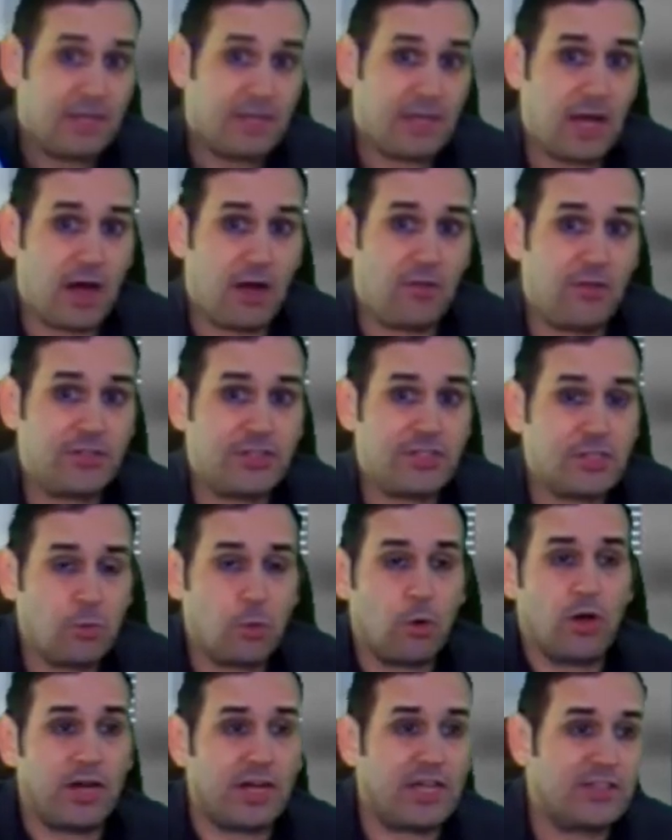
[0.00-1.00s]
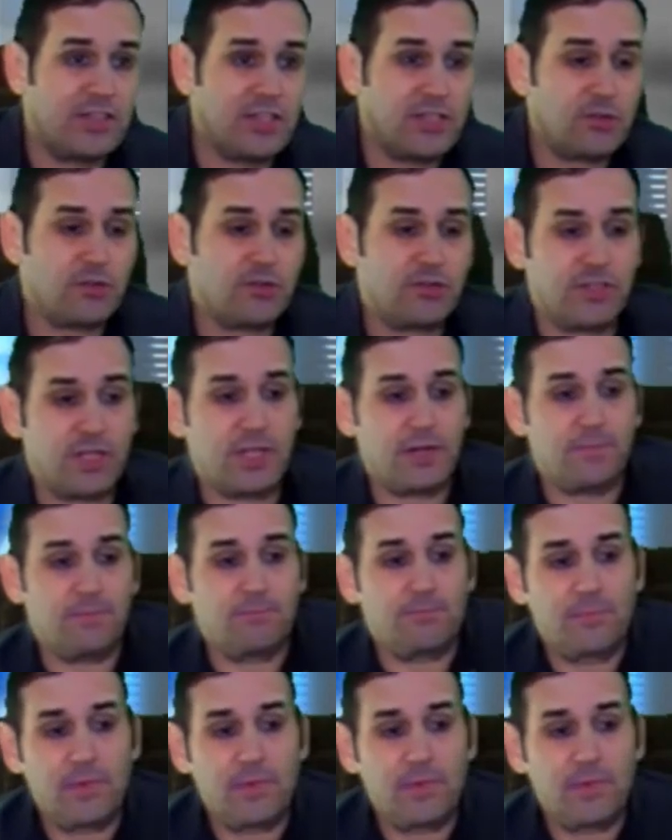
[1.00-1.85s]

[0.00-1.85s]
Now, this is where it gets interesting.